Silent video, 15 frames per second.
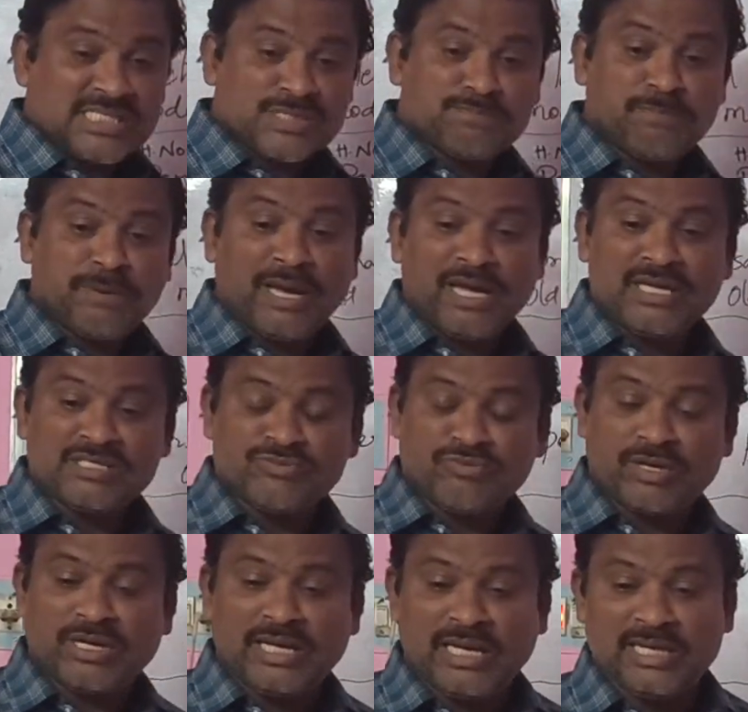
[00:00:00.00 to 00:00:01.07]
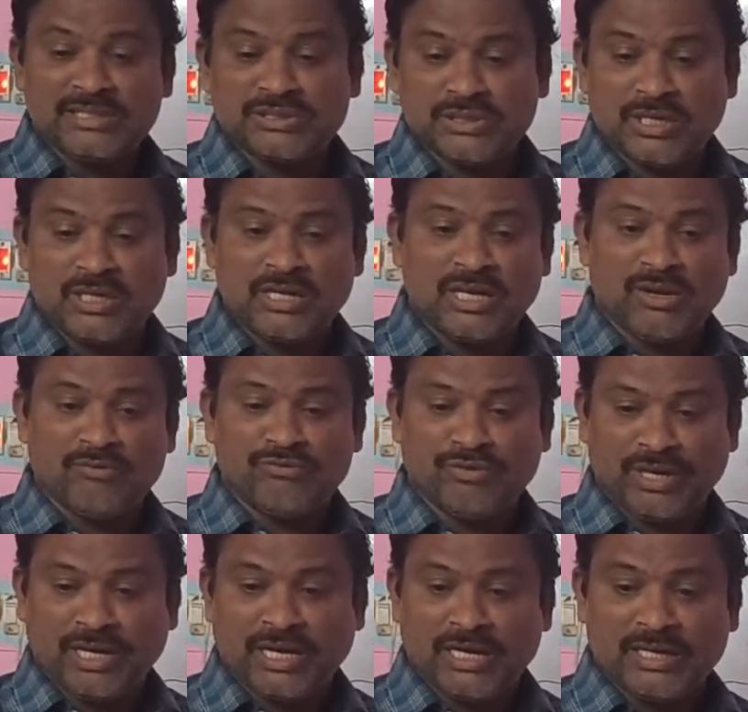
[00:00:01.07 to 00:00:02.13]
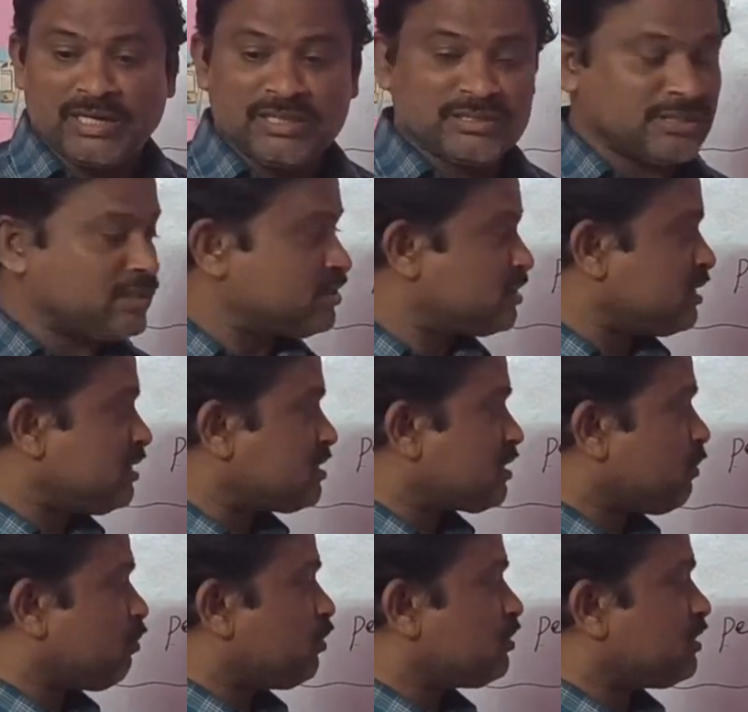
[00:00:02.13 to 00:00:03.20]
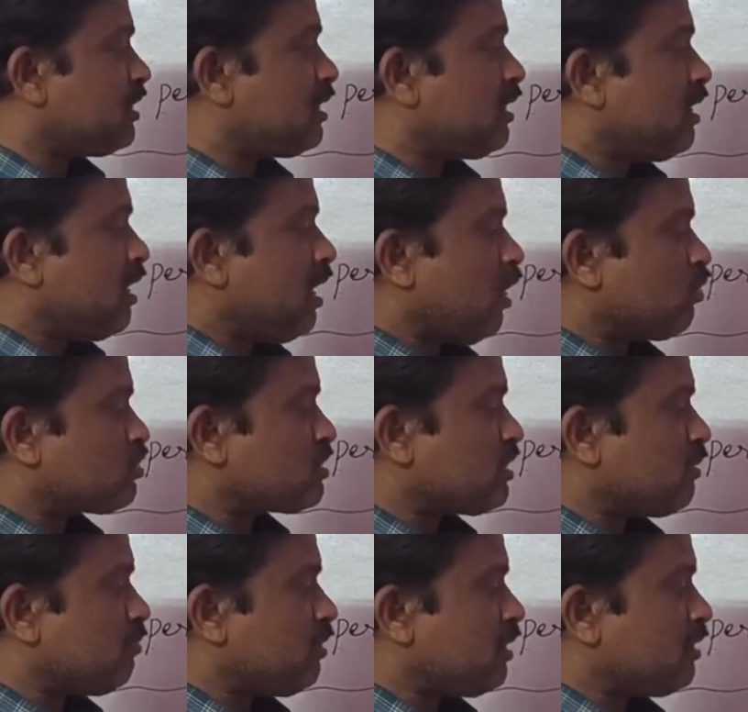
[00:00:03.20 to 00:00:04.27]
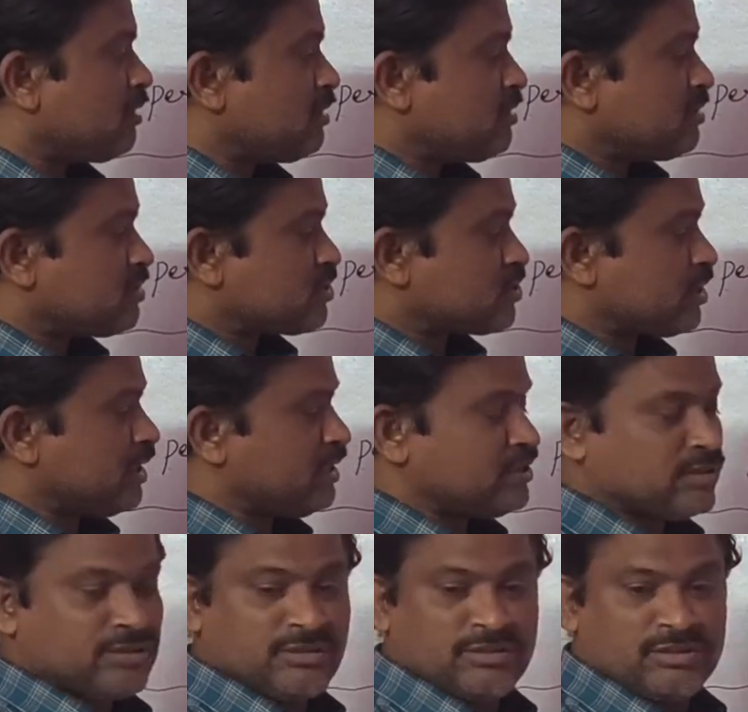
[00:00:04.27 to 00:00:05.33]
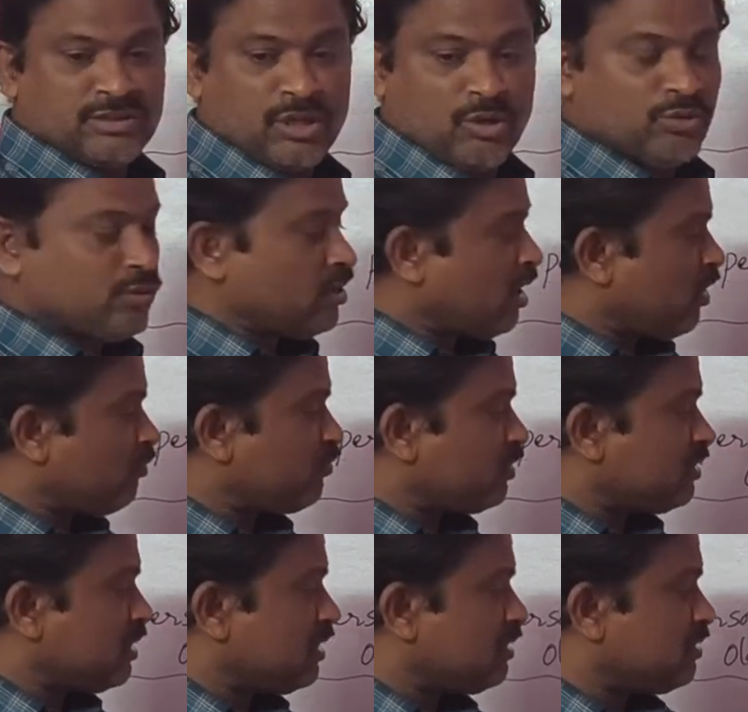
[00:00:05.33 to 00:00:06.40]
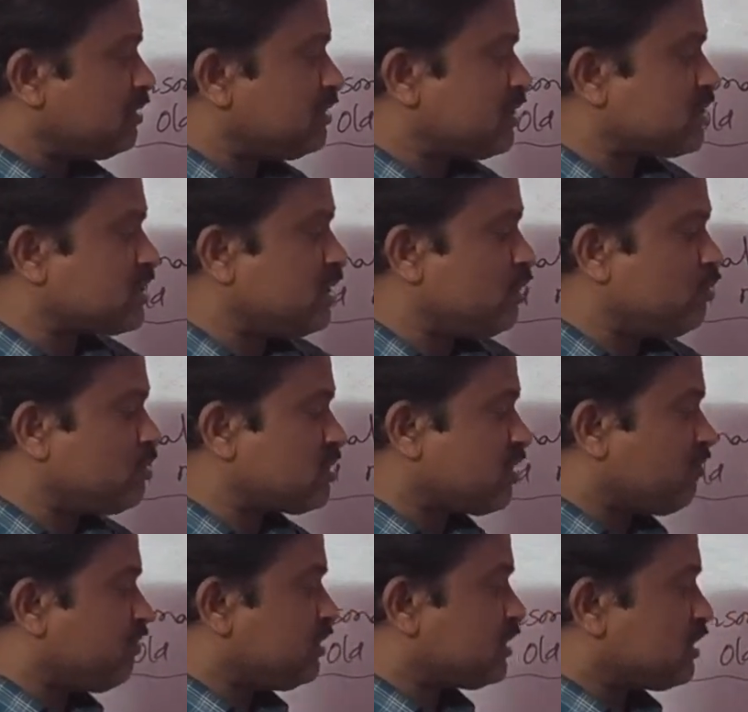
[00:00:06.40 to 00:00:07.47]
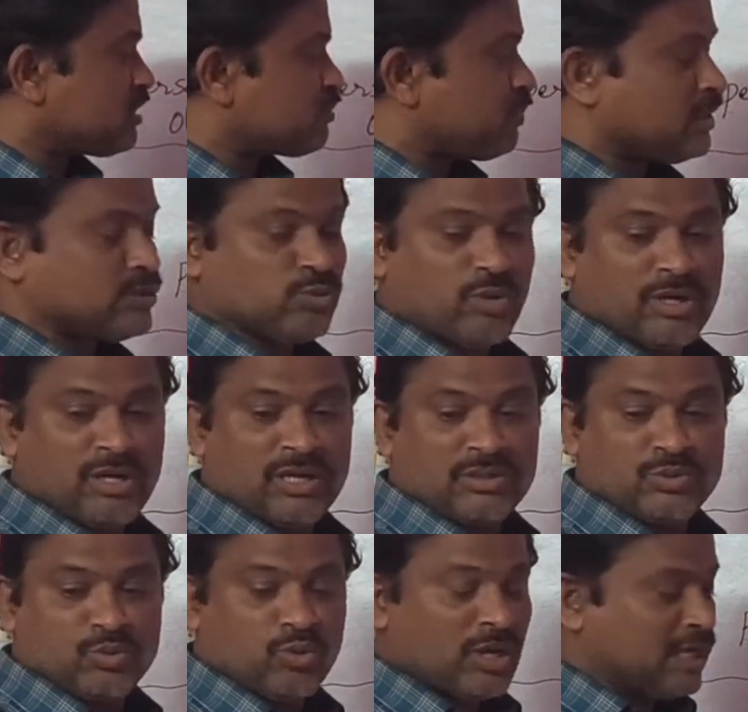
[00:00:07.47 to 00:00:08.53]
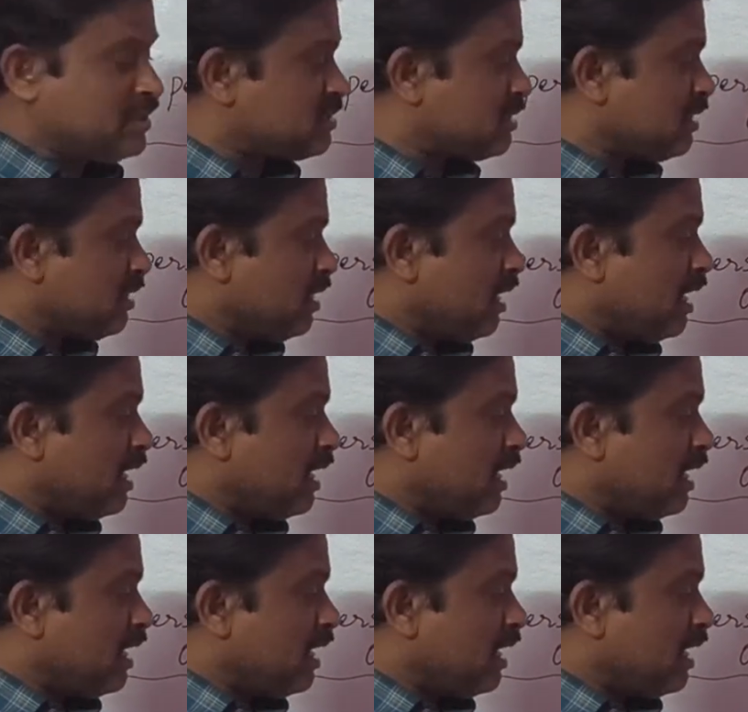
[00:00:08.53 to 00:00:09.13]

space for each and every condition. Say suppose your house number, street, town. After that, just give sufficient space, 1 or 2 lines.